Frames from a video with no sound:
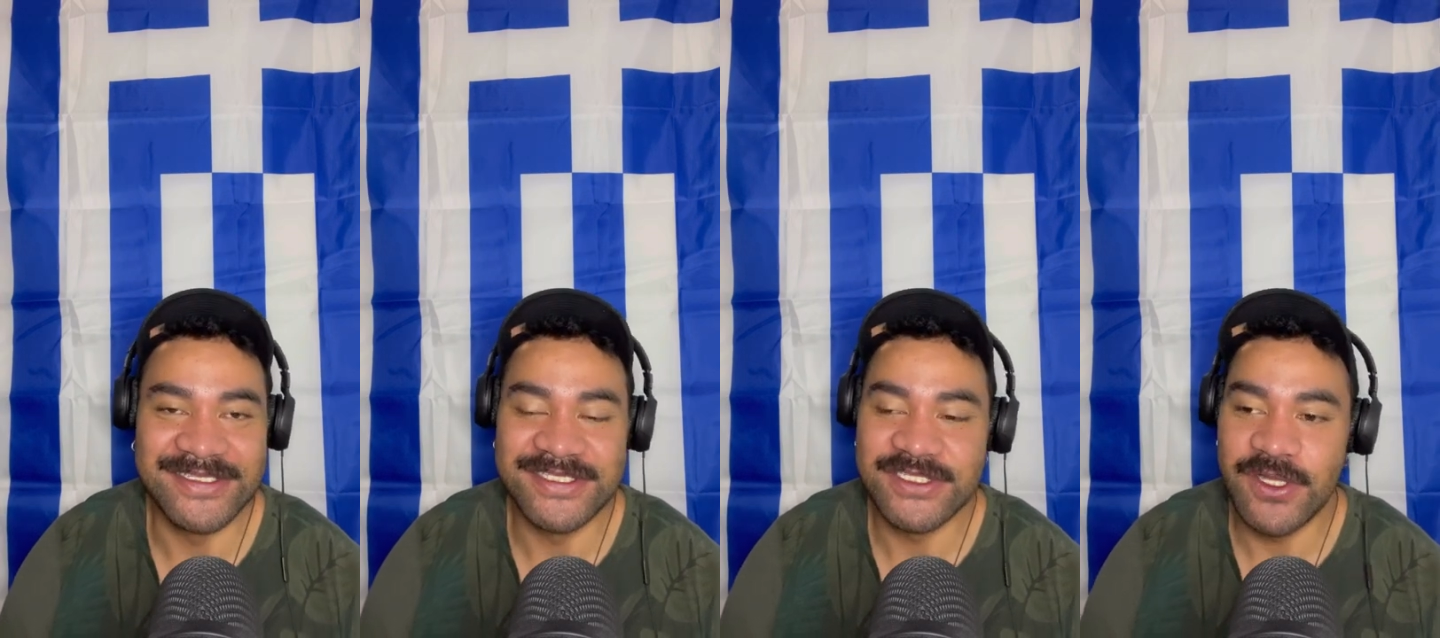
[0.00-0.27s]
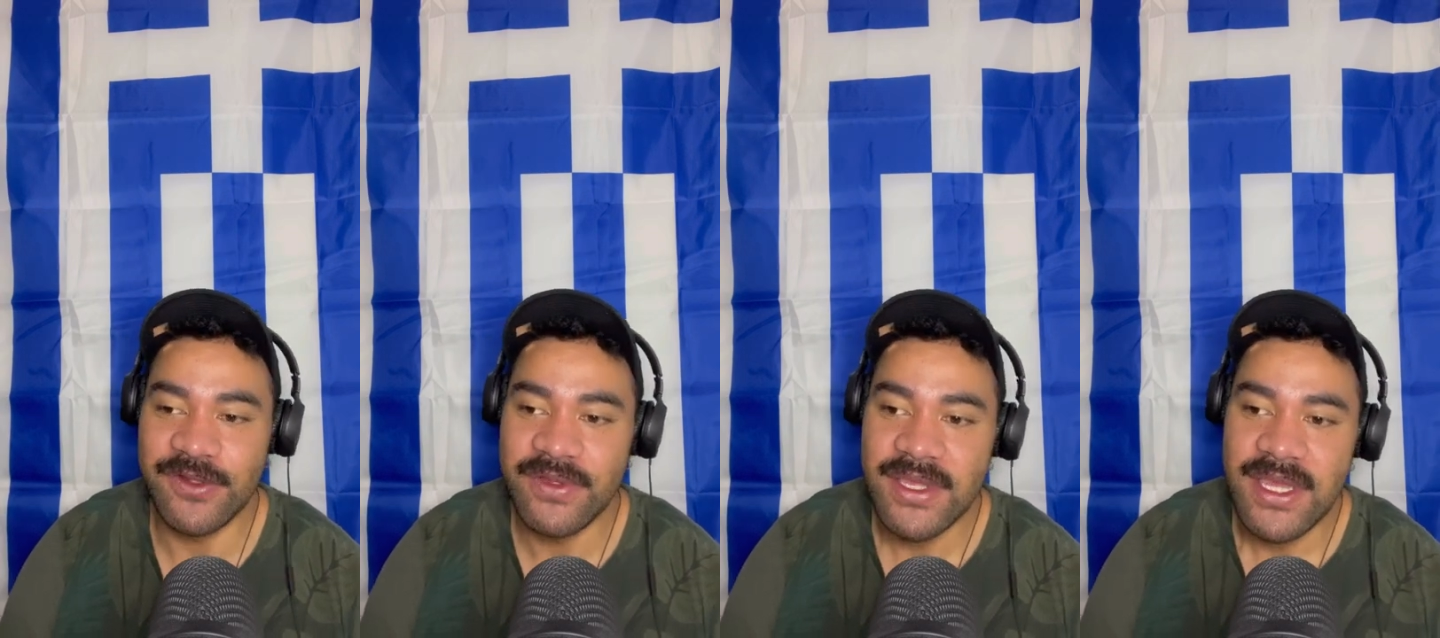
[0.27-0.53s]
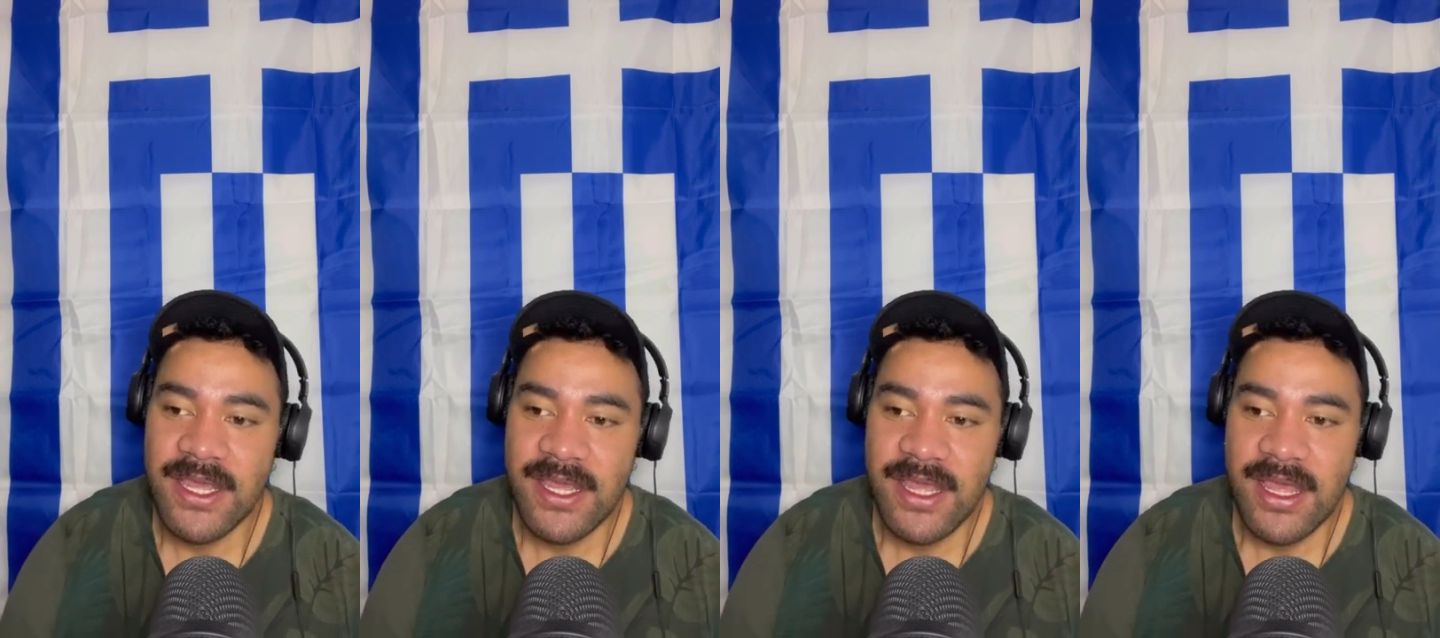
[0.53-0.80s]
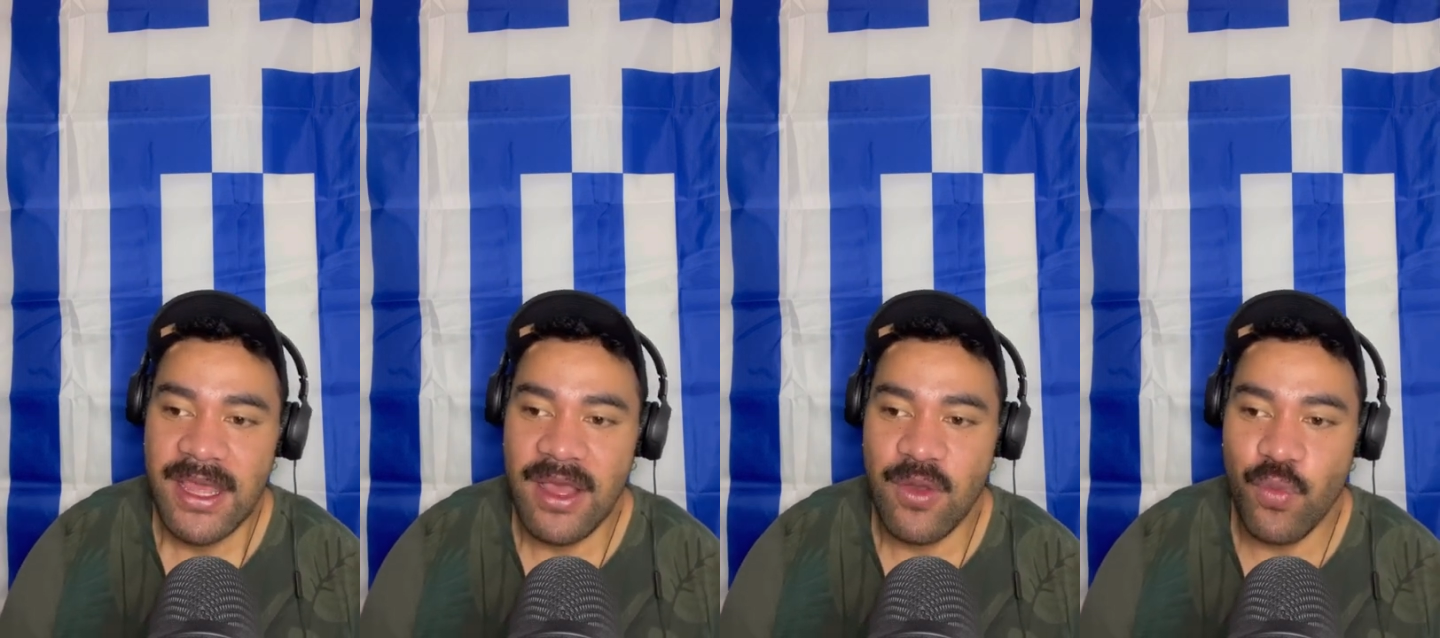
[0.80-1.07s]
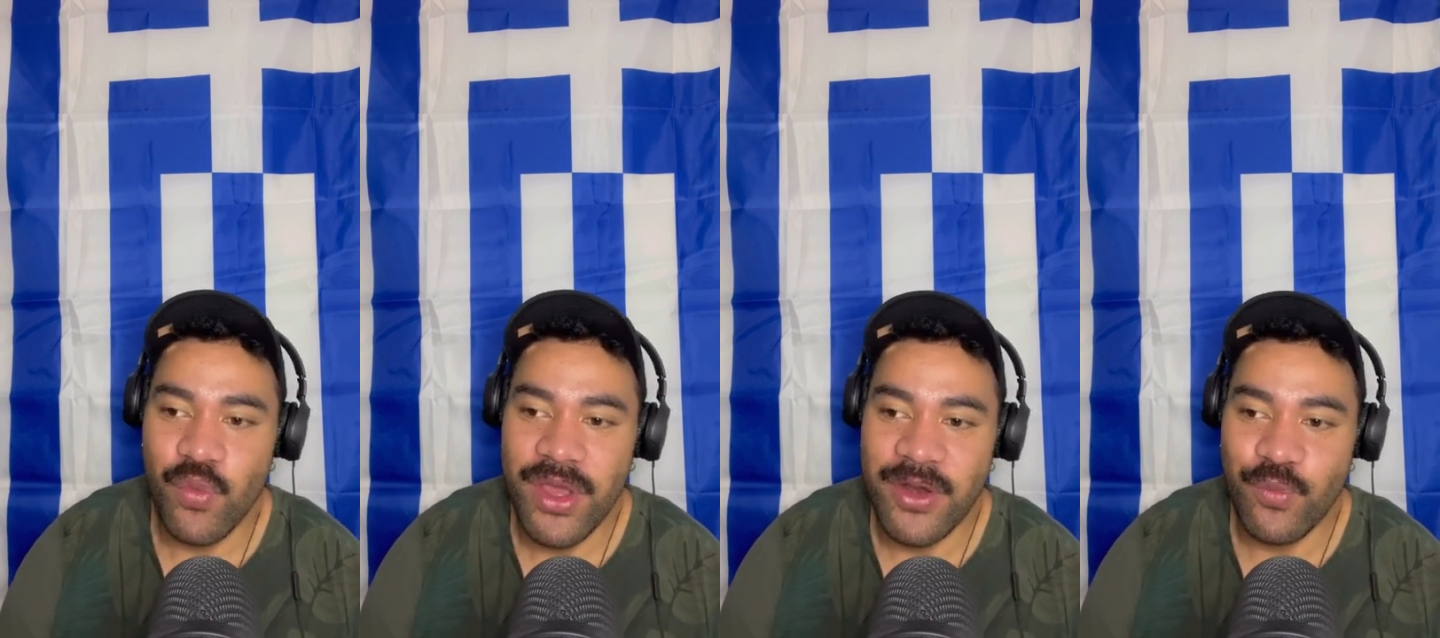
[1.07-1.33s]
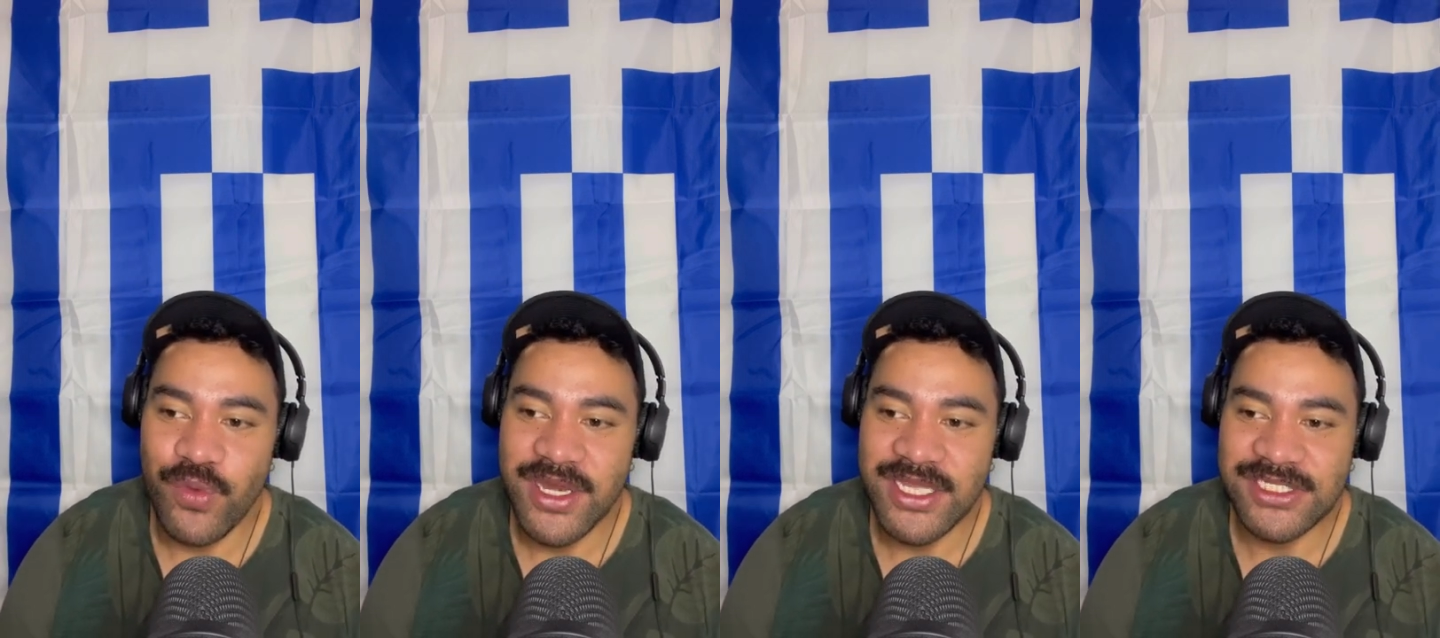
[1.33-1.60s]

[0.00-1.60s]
So when